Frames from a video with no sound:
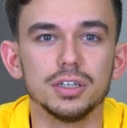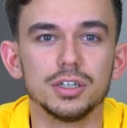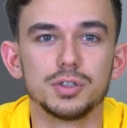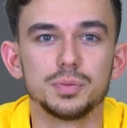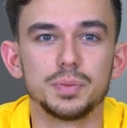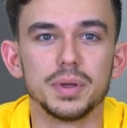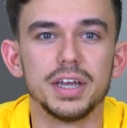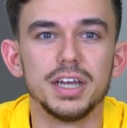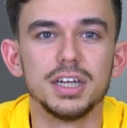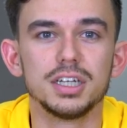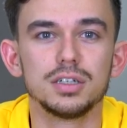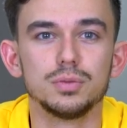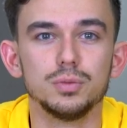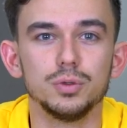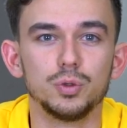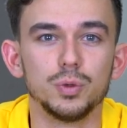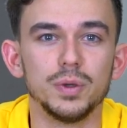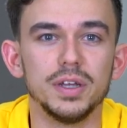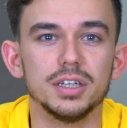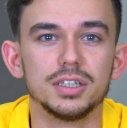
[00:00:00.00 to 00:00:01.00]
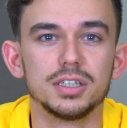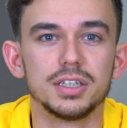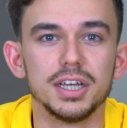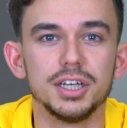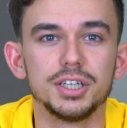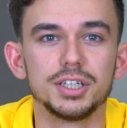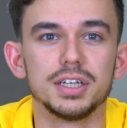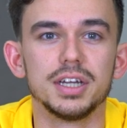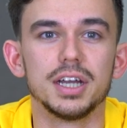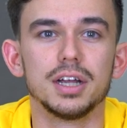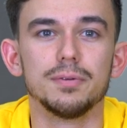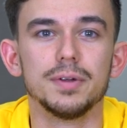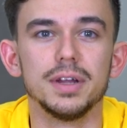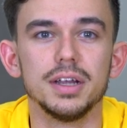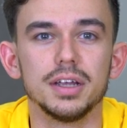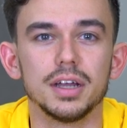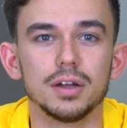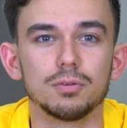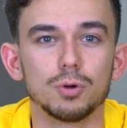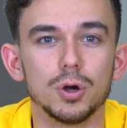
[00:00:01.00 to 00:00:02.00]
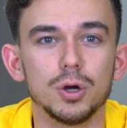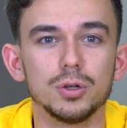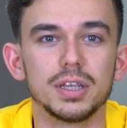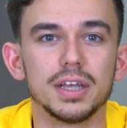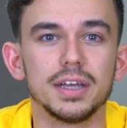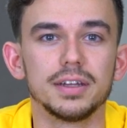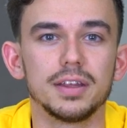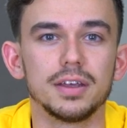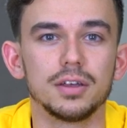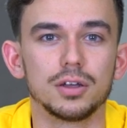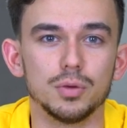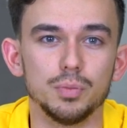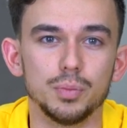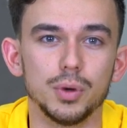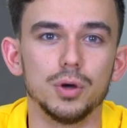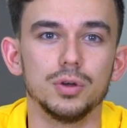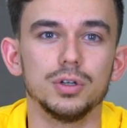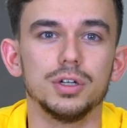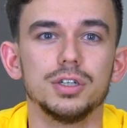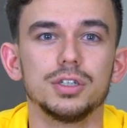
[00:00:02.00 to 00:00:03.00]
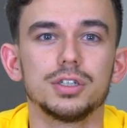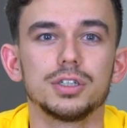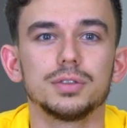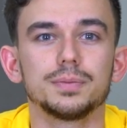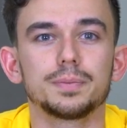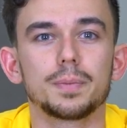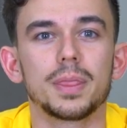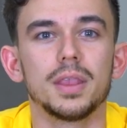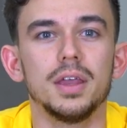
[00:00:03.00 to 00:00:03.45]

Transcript: the space between stationary and rotating components.